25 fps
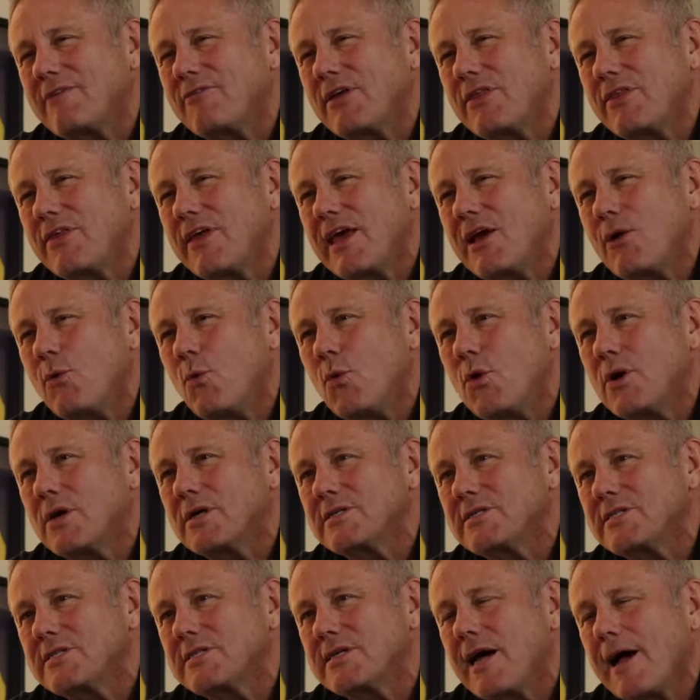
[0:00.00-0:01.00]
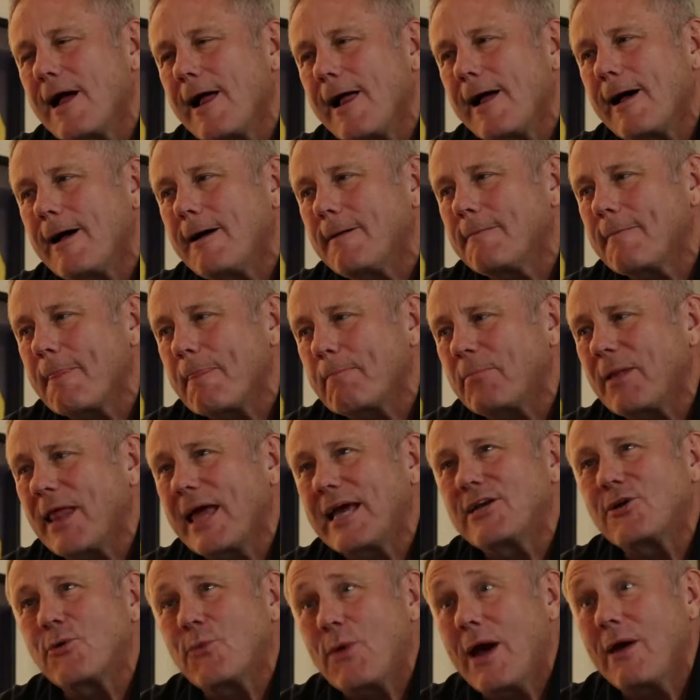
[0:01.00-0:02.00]
everything was
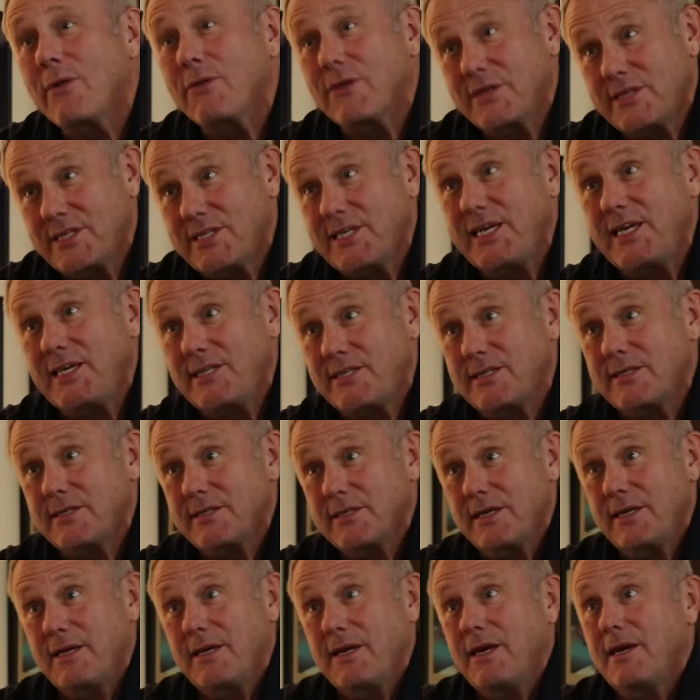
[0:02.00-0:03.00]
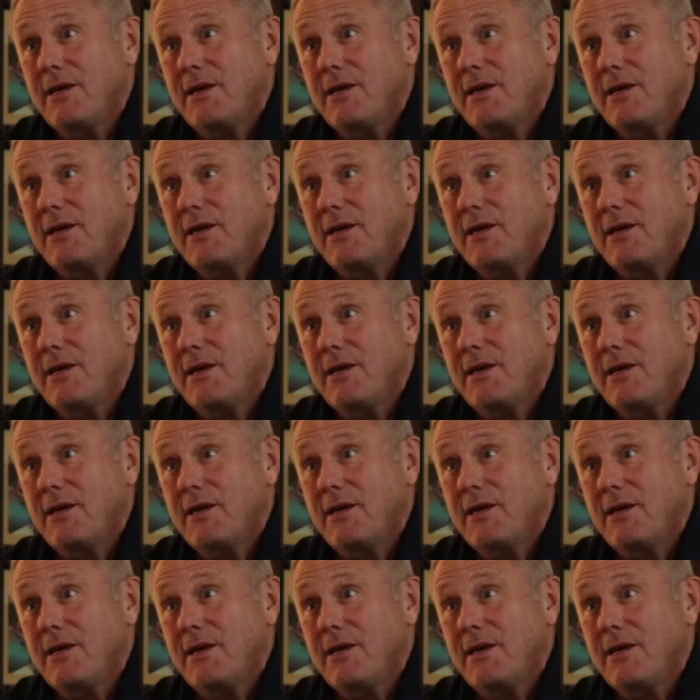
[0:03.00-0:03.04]
planned around the seats.